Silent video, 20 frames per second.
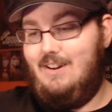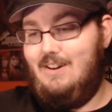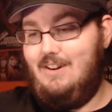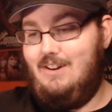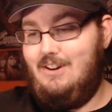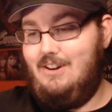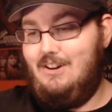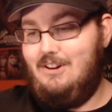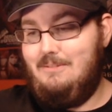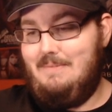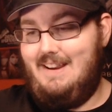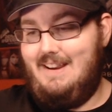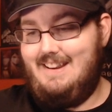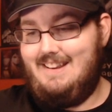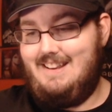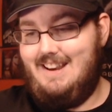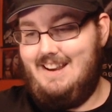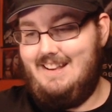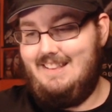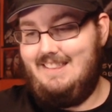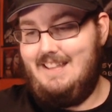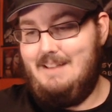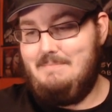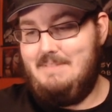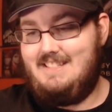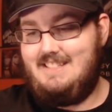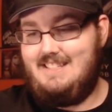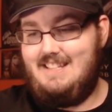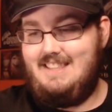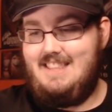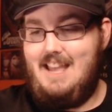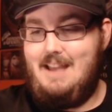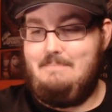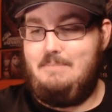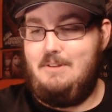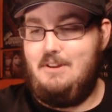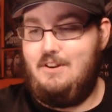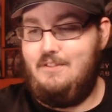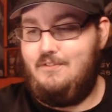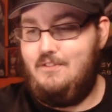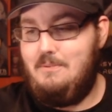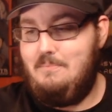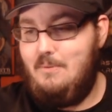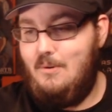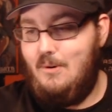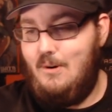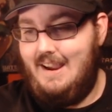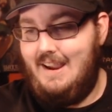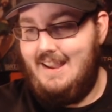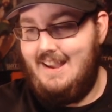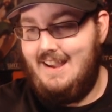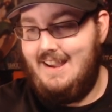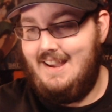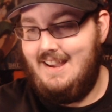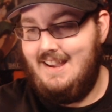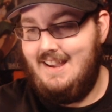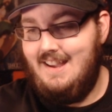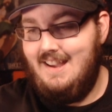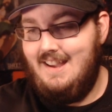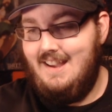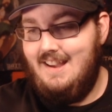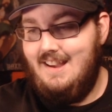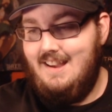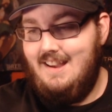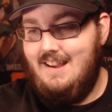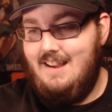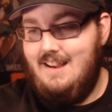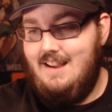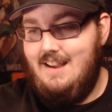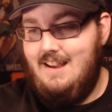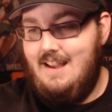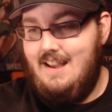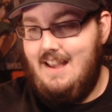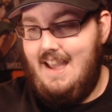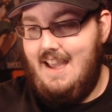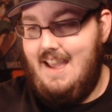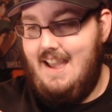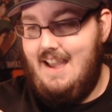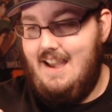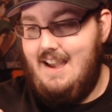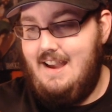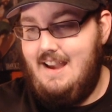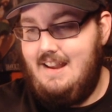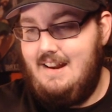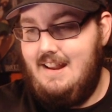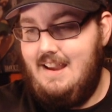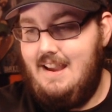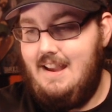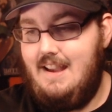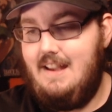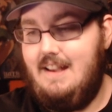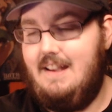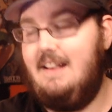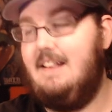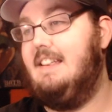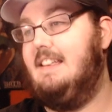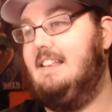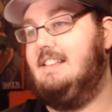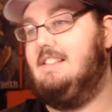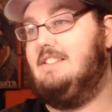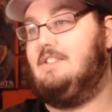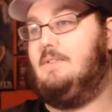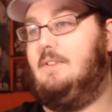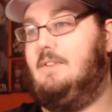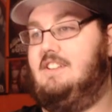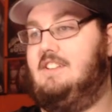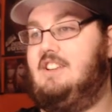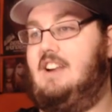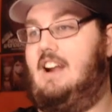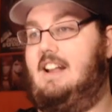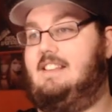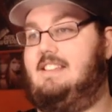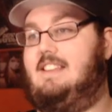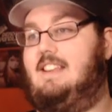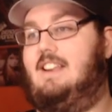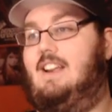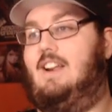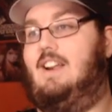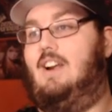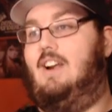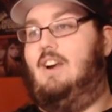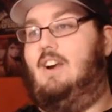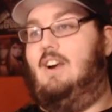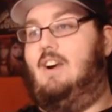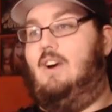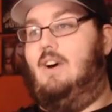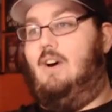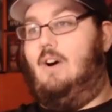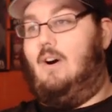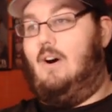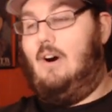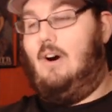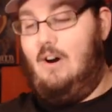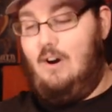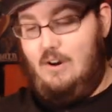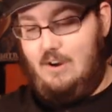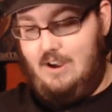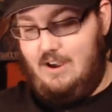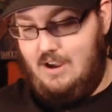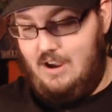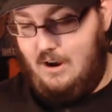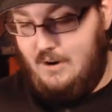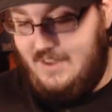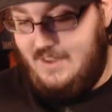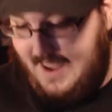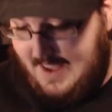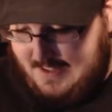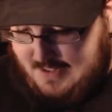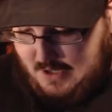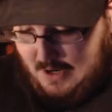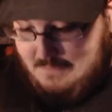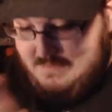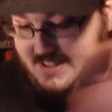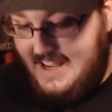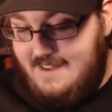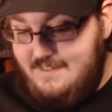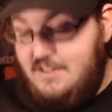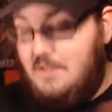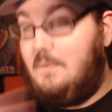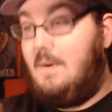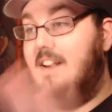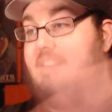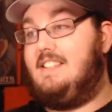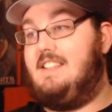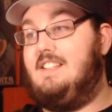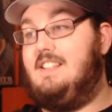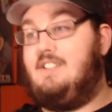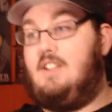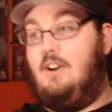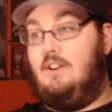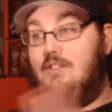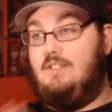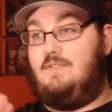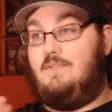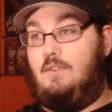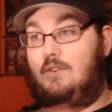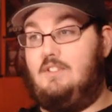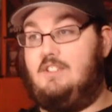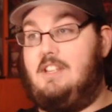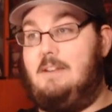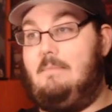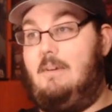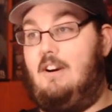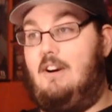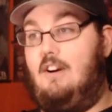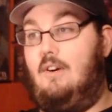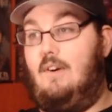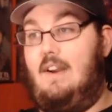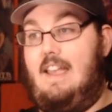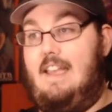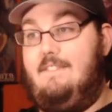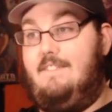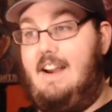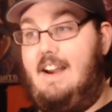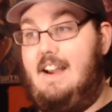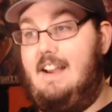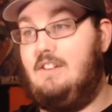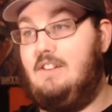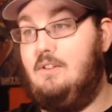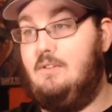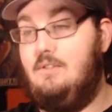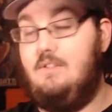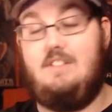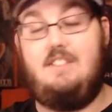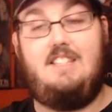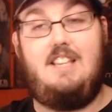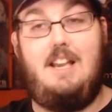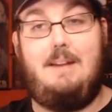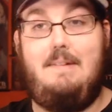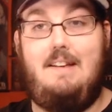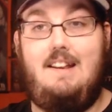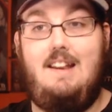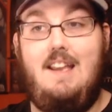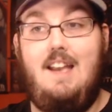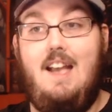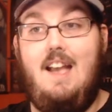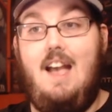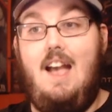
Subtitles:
Oh my god. Let me see that beautiful boy. And screenshots. Oh, okay. So I'm saving the rest of the stones for tomorrow if I do summon.